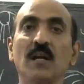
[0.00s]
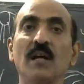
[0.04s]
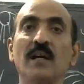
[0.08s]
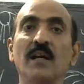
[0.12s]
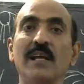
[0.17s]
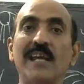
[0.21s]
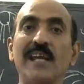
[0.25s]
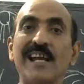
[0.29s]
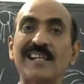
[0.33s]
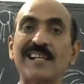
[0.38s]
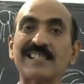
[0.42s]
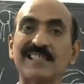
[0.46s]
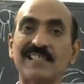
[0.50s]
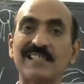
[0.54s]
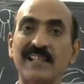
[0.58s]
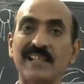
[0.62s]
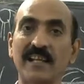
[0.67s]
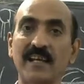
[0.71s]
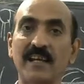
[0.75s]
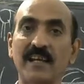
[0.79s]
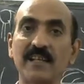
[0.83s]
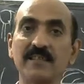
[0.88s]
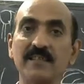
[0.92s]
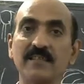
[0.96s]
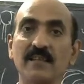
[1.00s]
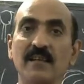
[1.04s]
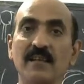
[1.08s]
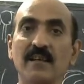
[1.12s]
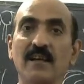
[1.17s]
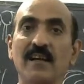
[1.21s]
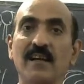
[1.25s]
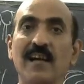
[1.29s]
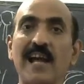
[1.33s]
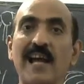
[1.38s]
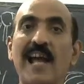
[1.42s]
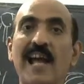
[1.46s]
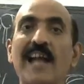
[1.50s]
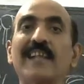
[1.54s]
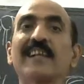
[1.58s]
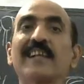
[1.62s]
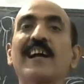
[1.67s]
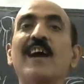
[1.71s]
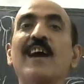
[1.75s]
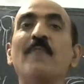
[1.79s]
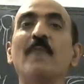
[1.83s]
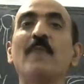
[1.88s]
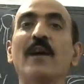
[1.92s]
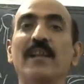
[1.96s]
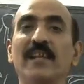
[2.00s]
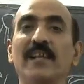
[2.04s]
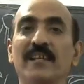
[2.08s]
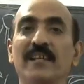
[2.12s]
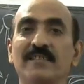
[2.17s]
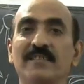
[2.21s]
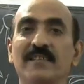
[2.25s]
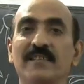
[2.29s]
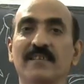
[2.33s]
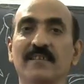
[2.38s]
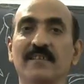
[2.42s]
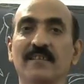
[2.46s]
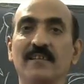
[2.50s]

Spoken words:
X-rays, and gamma rays.